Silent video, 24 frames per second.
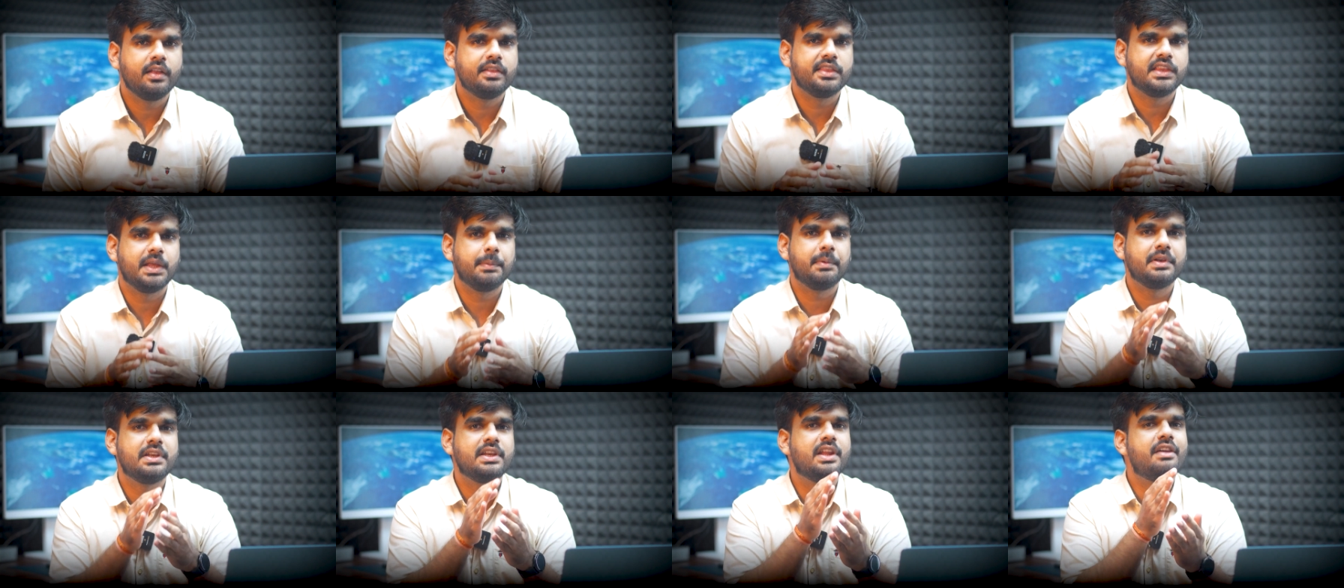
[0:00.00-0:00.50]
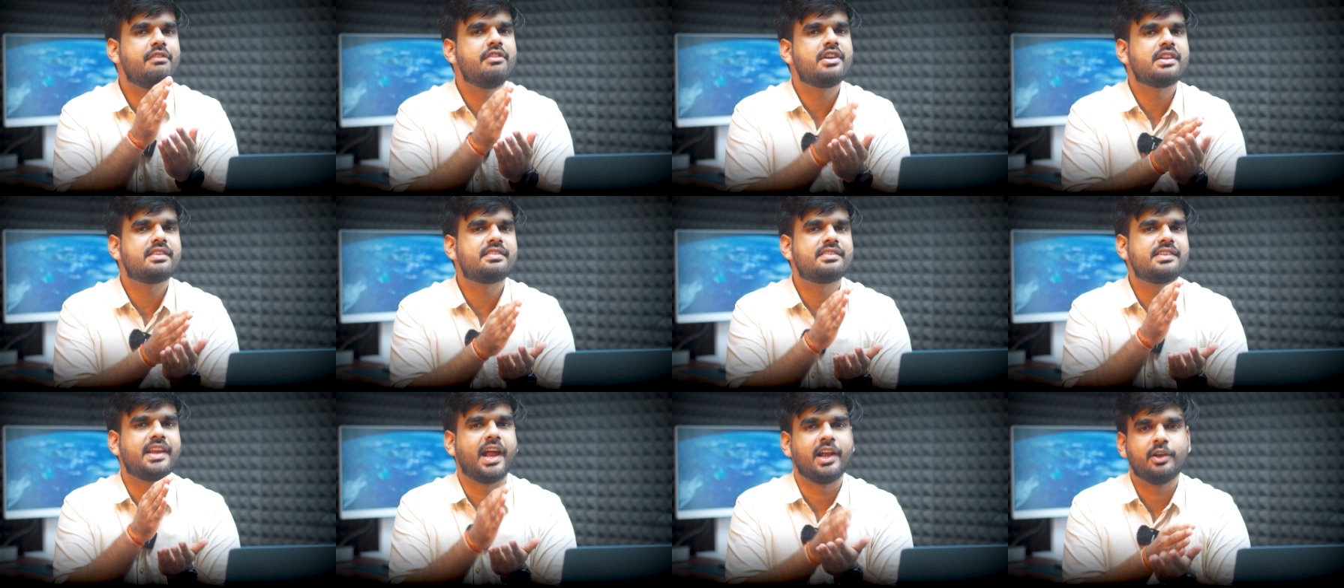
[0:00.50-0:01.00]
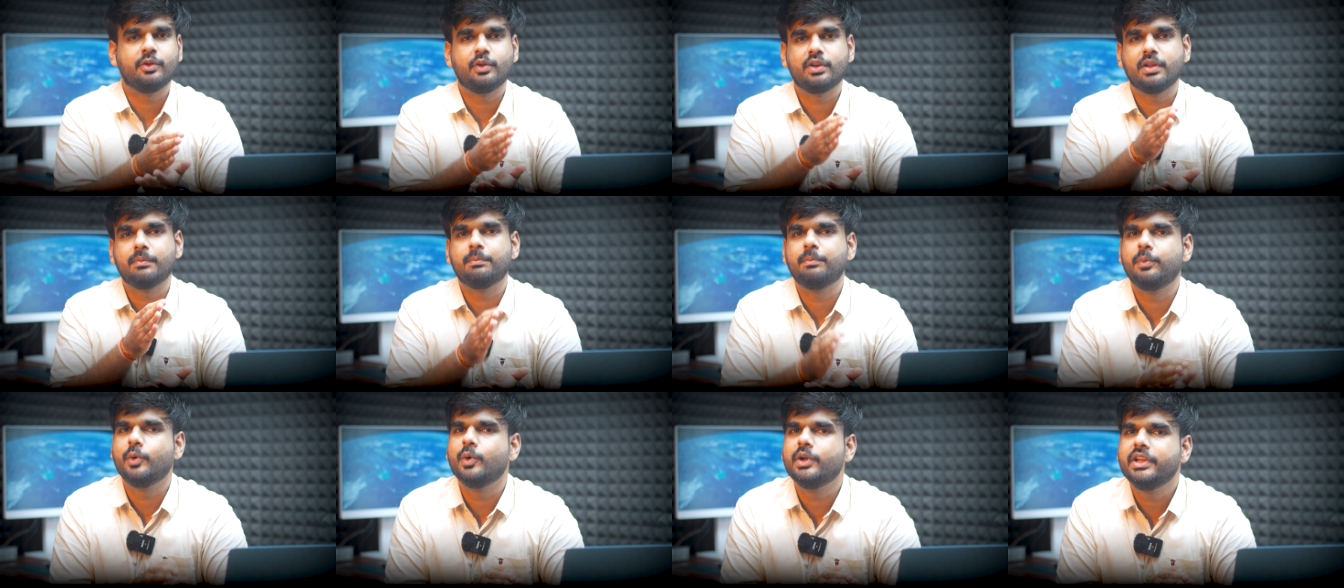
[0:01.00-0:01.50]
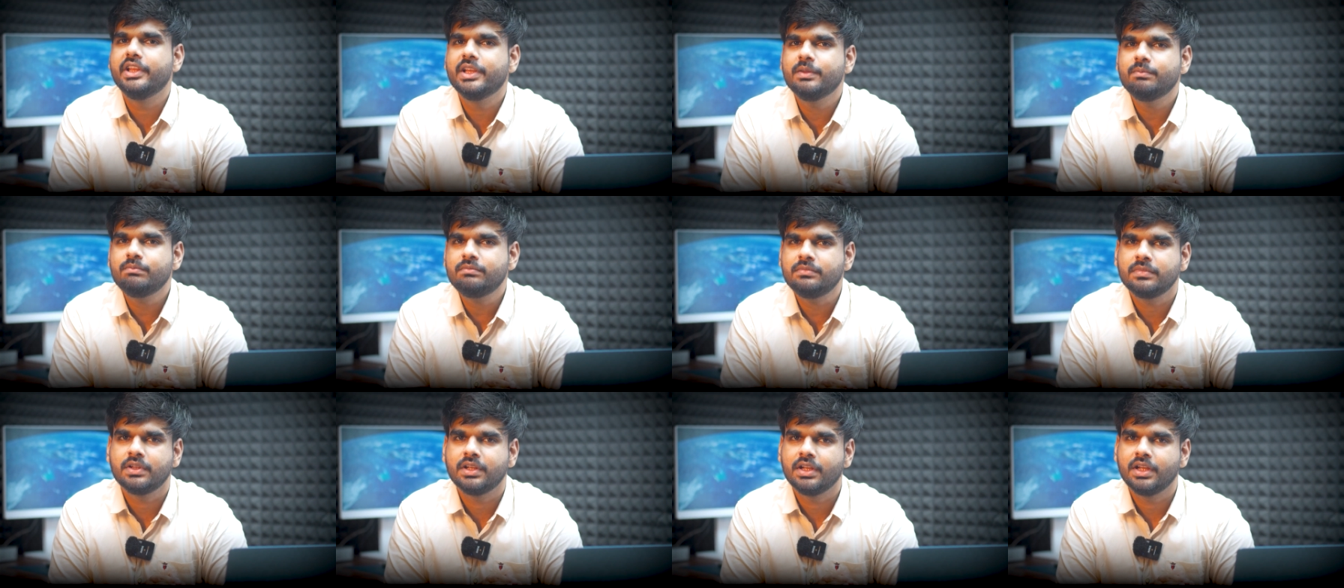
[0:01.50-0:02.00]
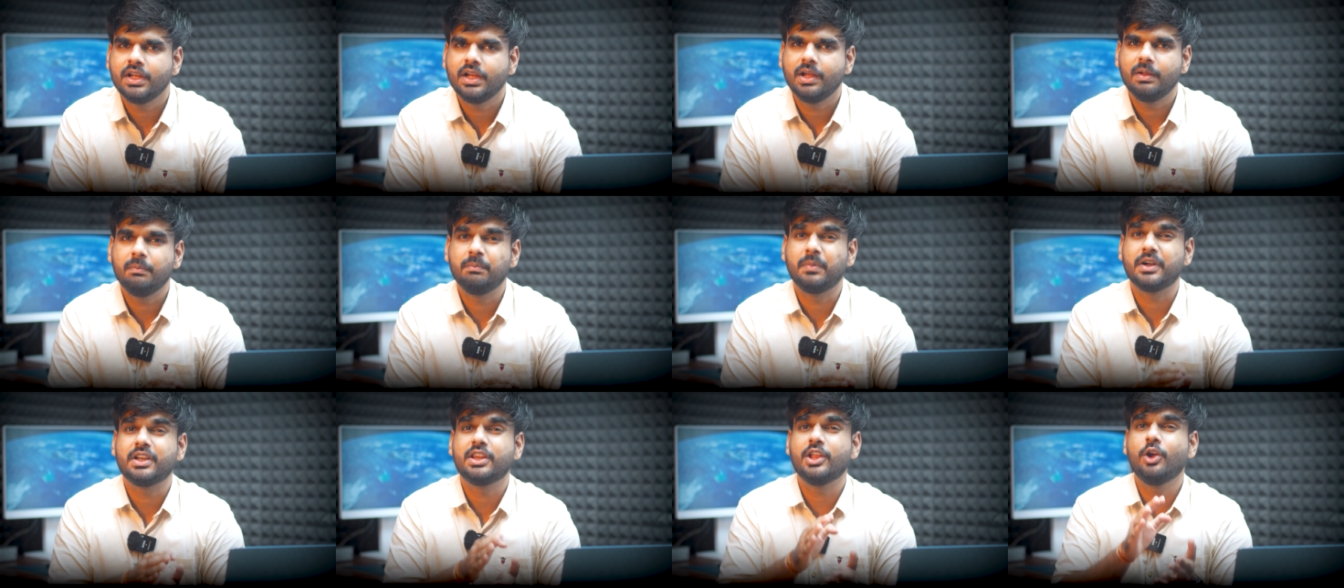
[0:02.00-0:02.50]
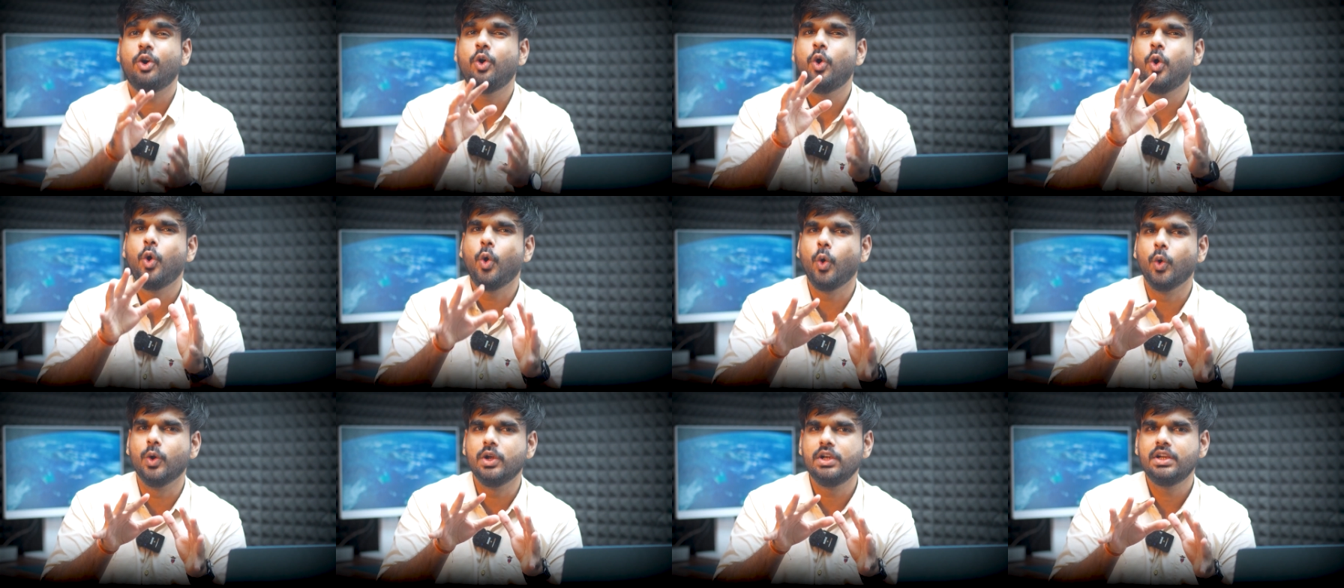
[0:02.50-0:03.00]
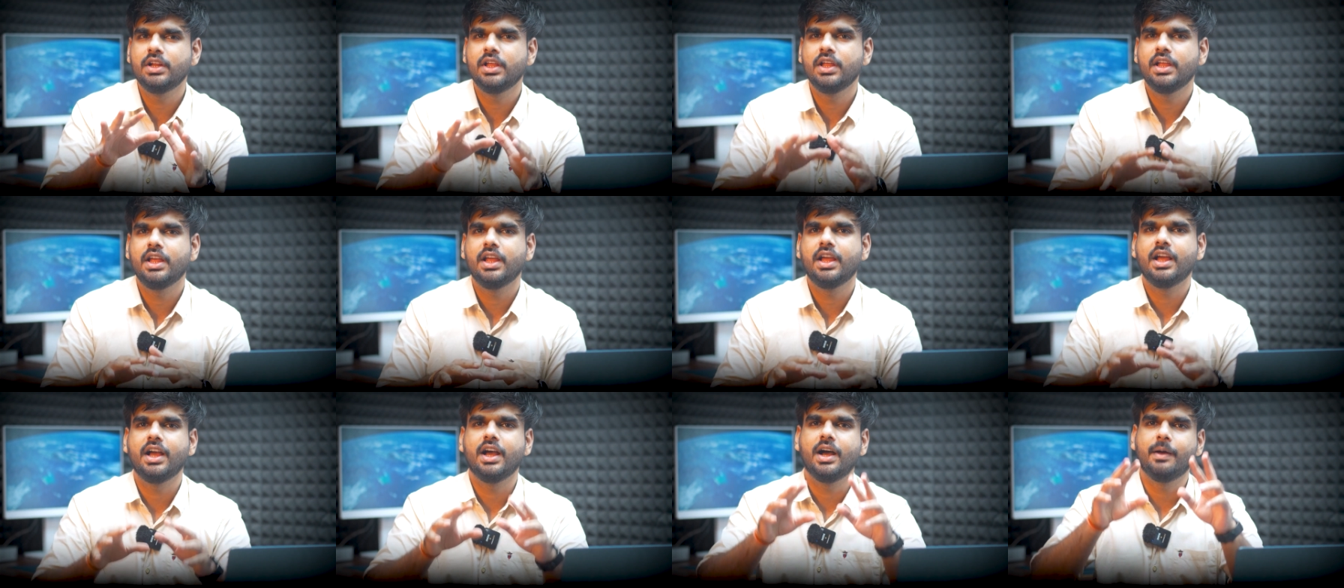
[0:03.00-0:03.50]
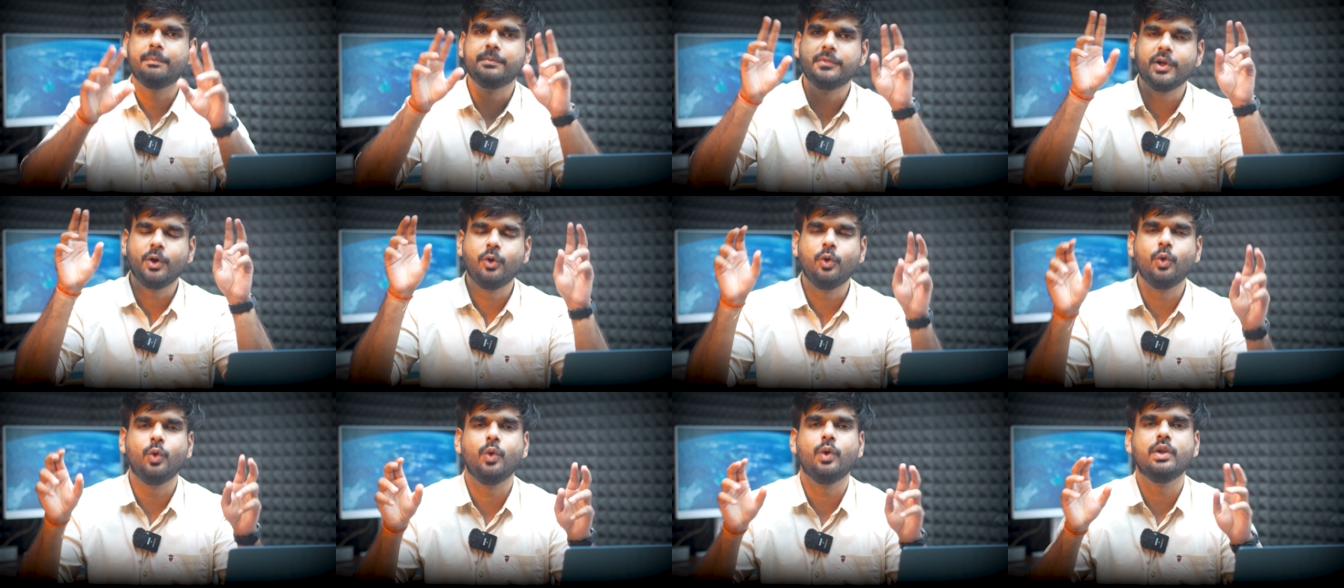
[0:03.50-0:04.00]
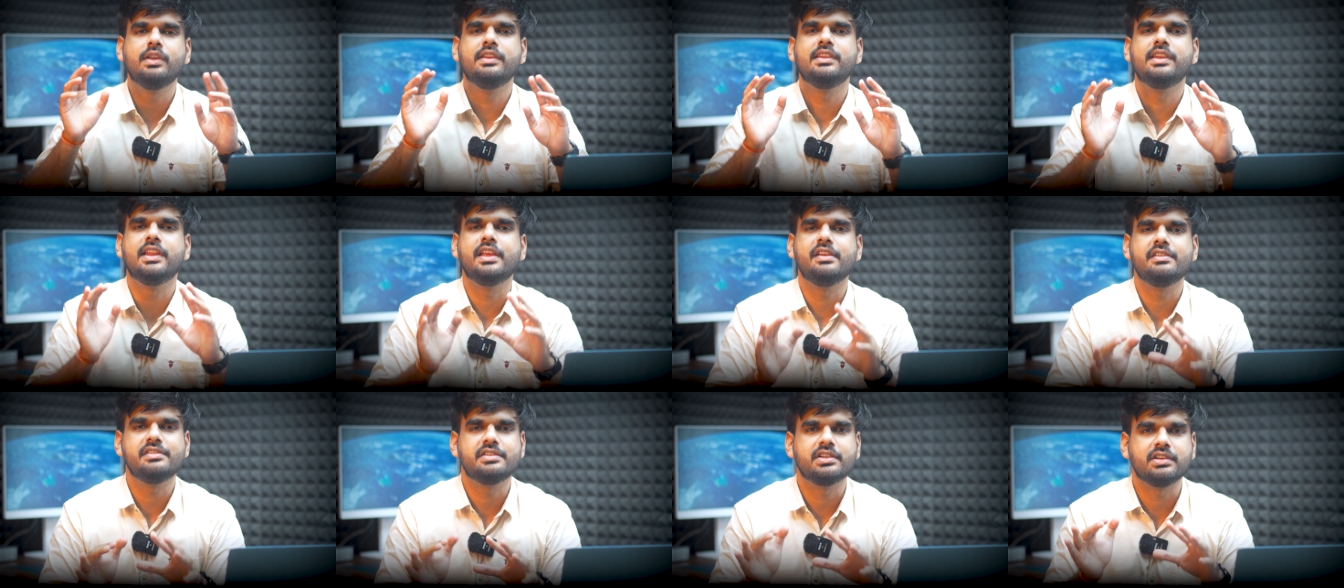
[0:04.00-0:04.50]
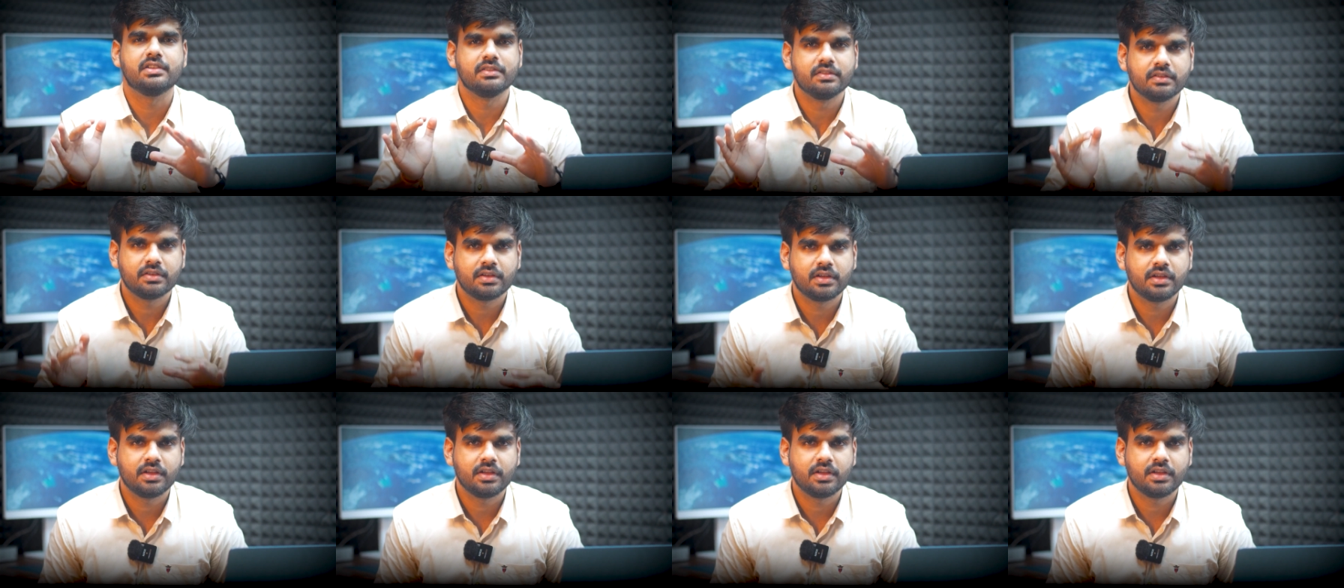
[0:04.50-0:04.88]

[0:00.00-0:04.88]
They may never stand on a podium, but they hold up the whole nation.